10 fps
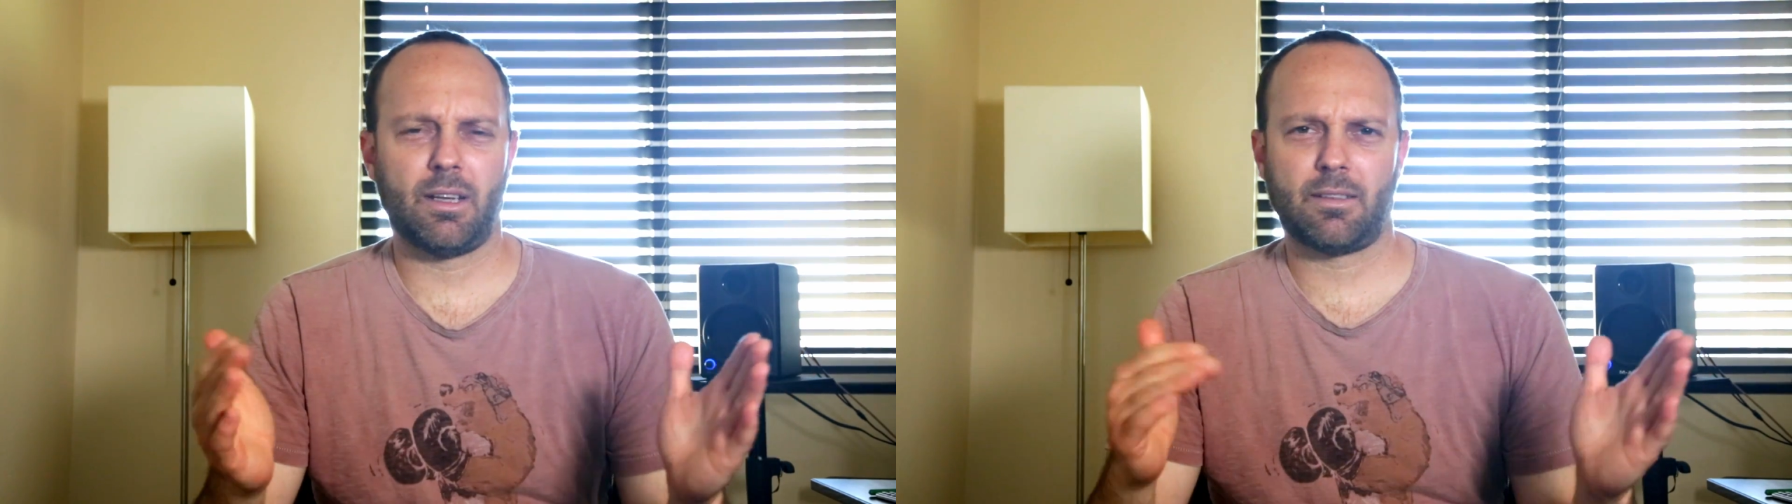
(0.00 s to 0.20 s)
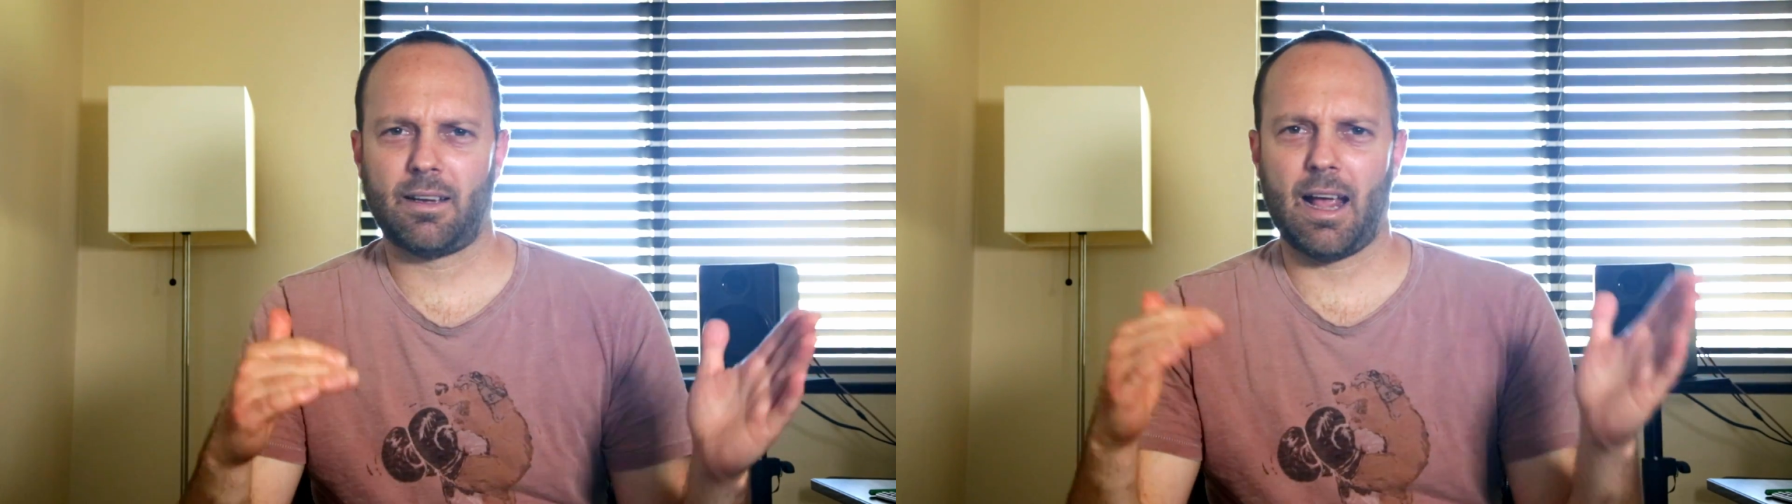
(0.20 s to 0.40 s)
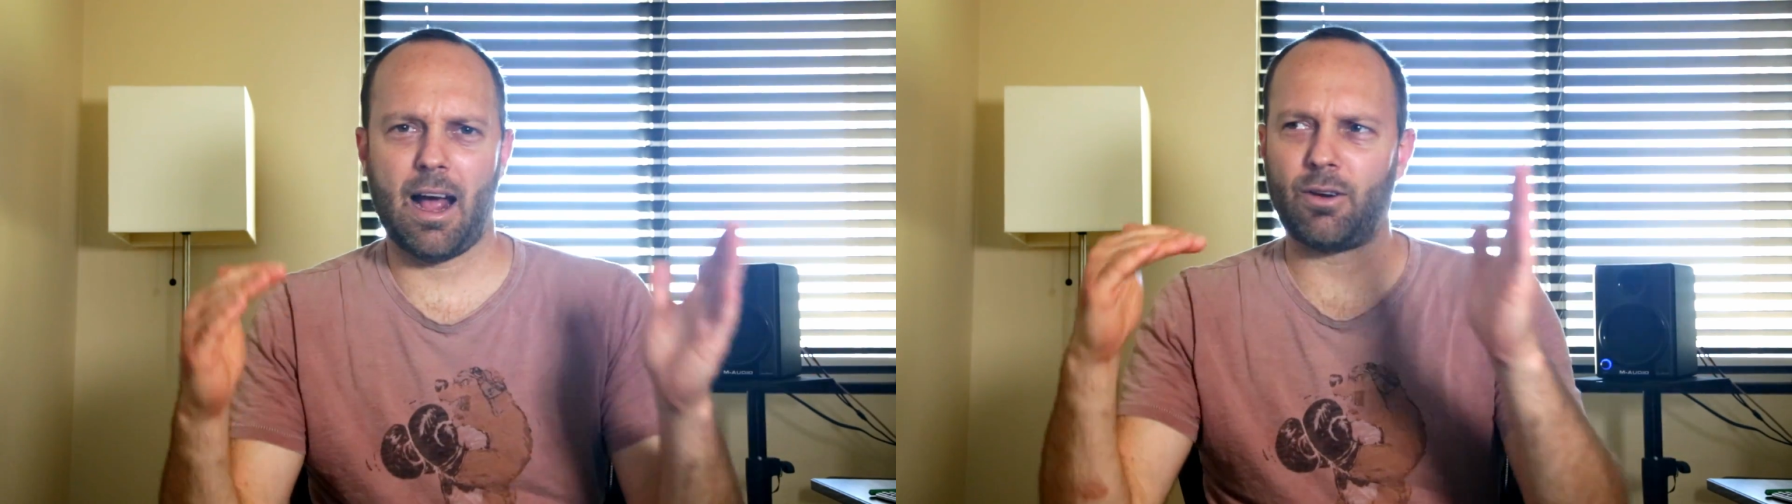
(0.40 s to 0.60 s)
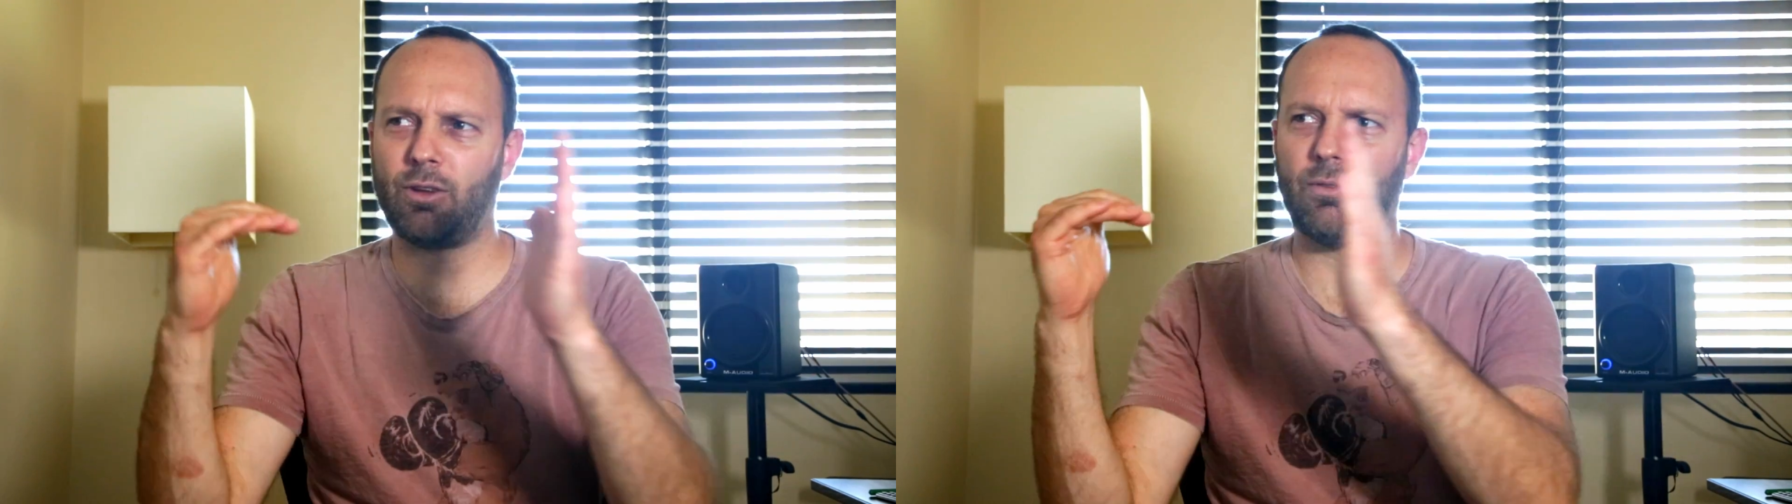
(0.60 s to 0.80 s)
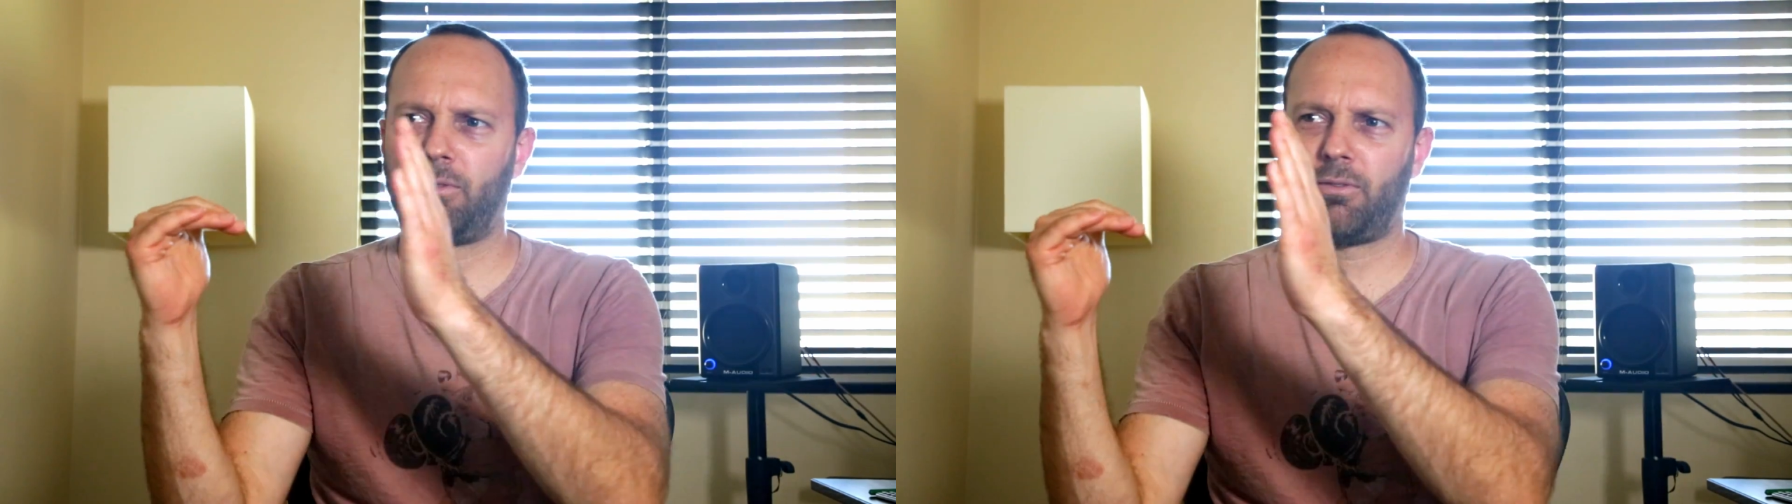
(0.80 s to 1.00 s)
it's like, how do
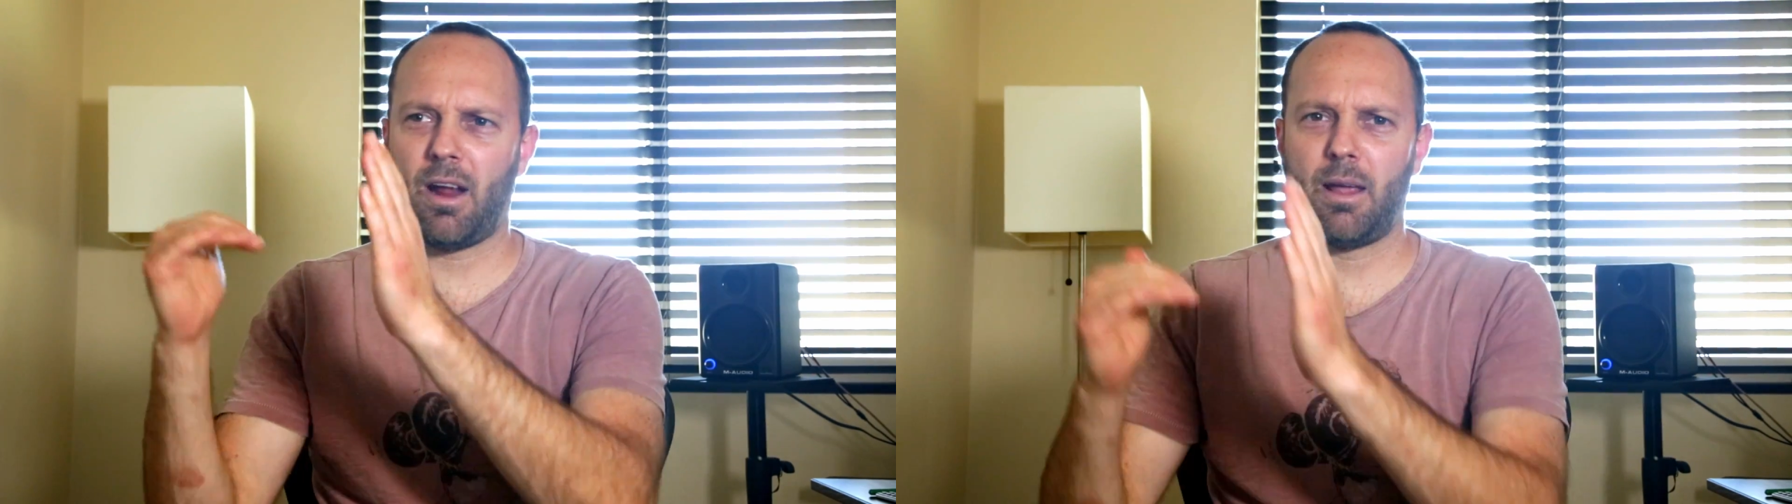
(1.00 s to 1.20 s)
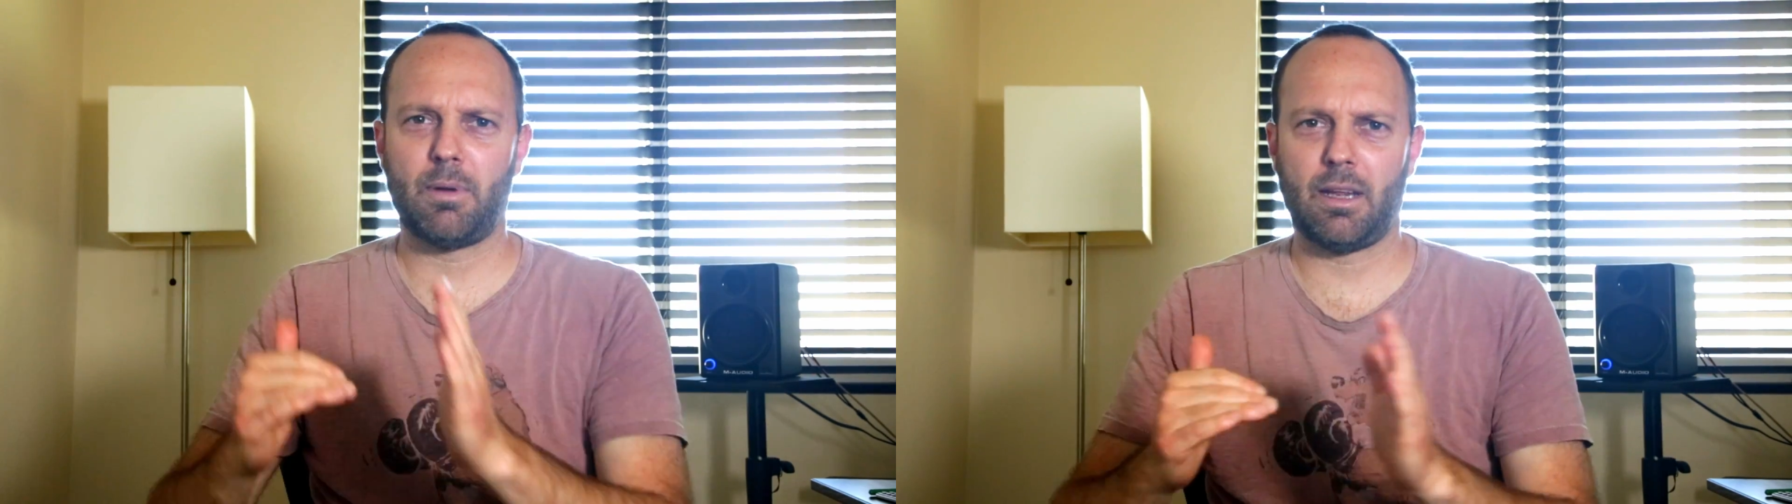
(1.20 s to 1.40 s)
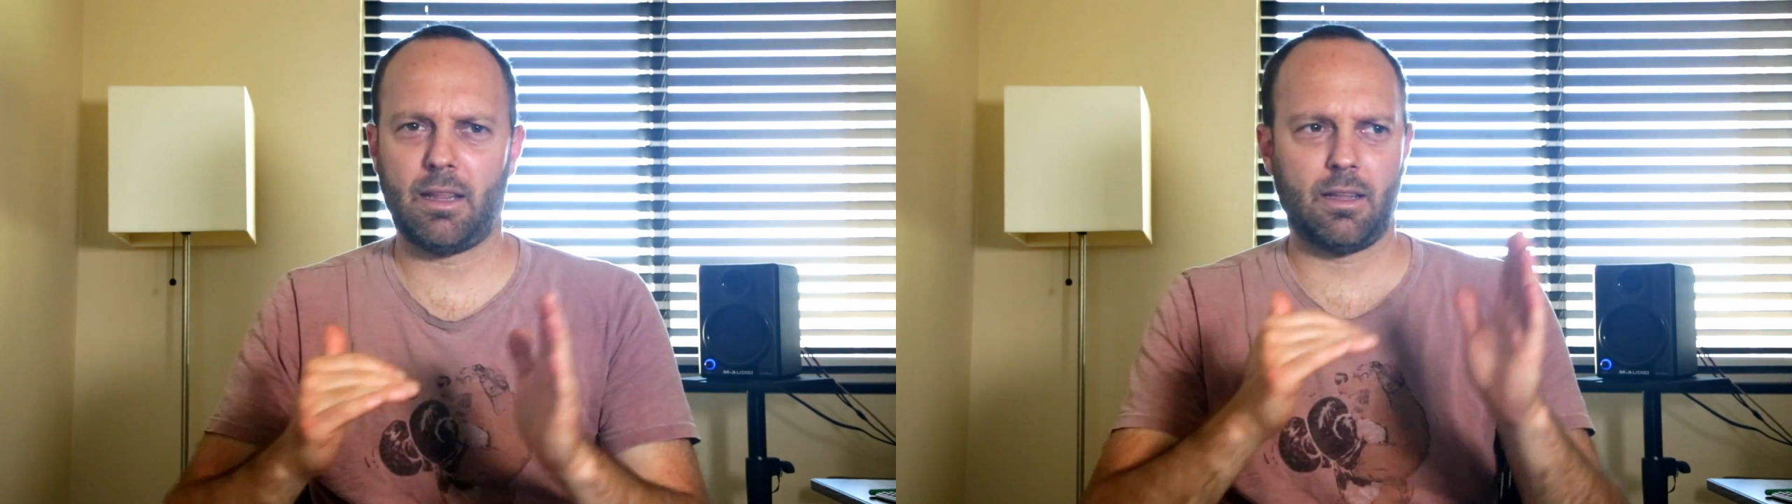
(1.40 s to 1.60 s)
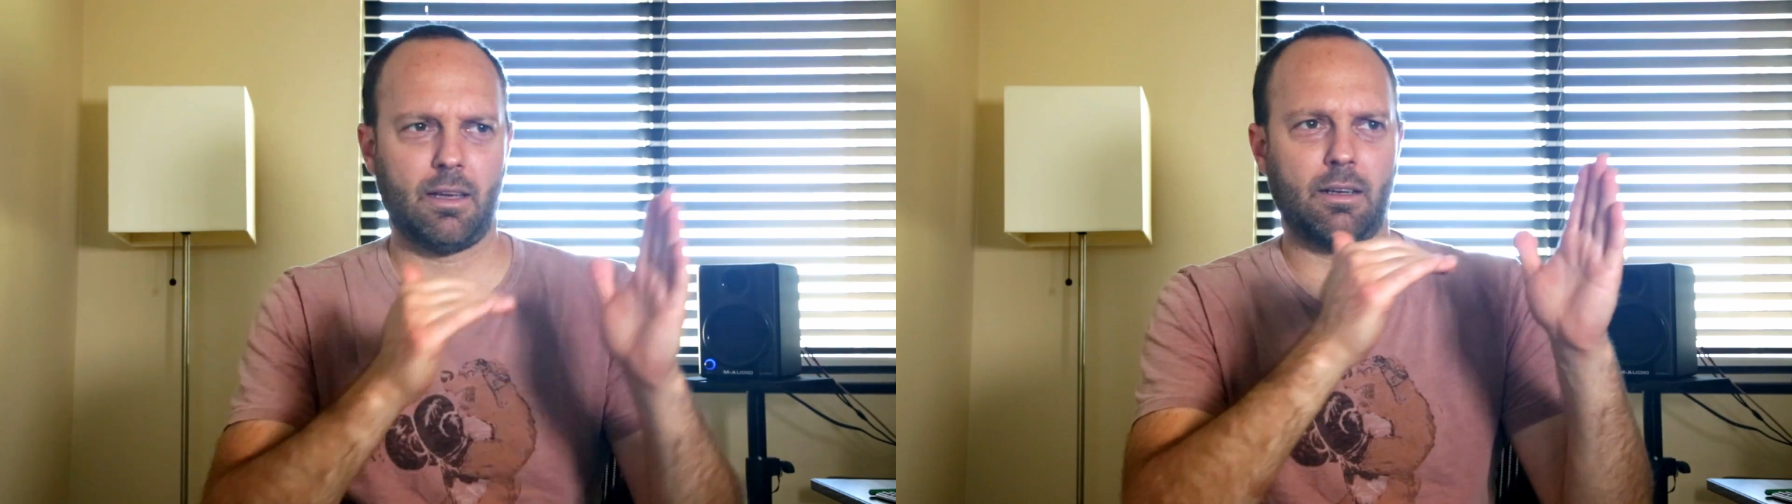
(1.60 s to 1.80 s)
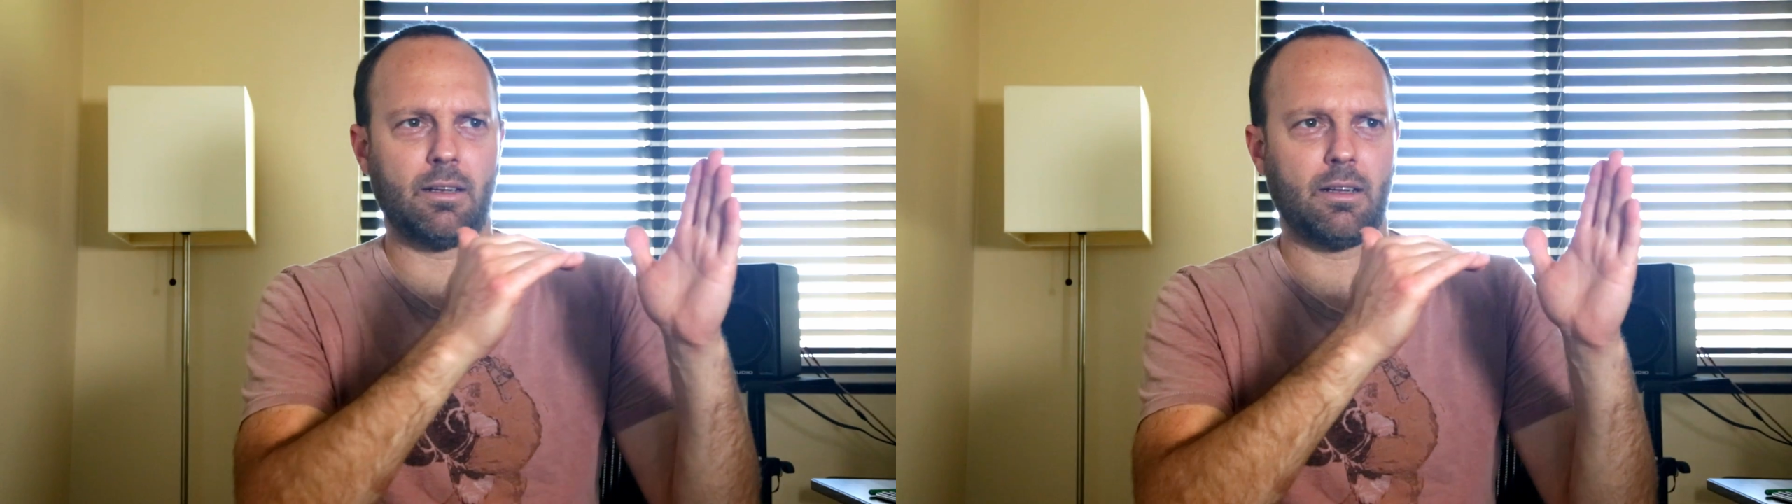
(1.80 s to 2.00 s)
you frame
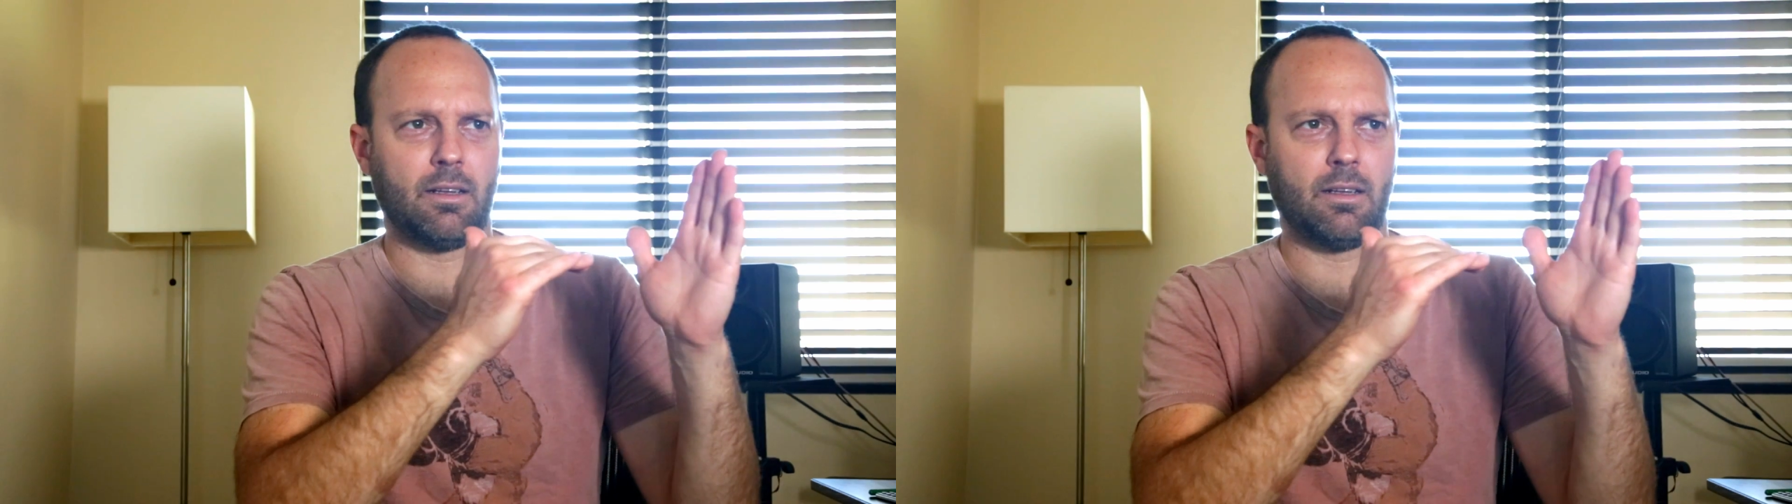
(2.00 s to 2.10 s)
anything